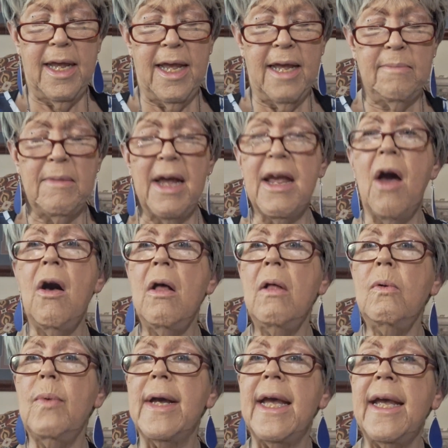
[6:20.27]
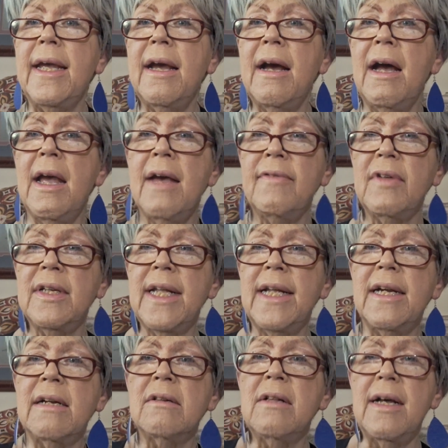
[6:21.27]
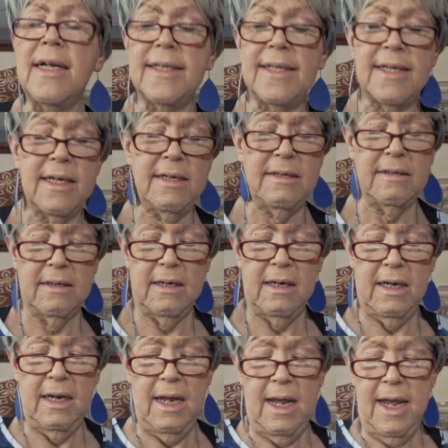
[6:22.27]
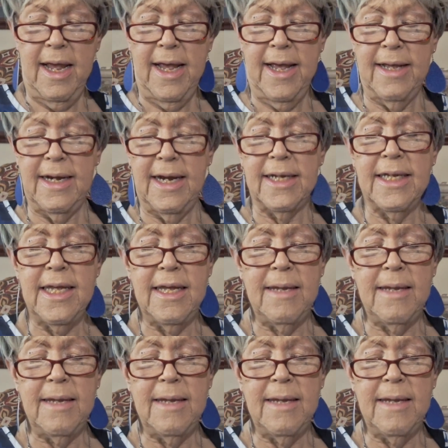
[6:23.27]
In my hallway, I have a linen closet, and I